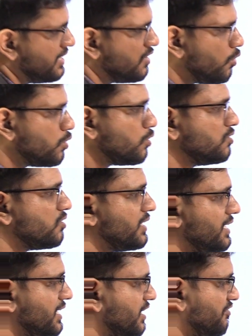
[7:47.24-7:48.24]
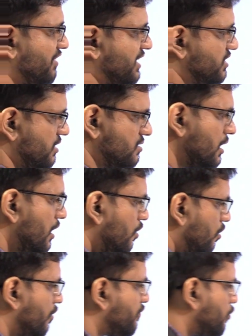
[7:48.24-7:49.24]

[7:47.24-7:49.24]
and the odontogenic infection. Of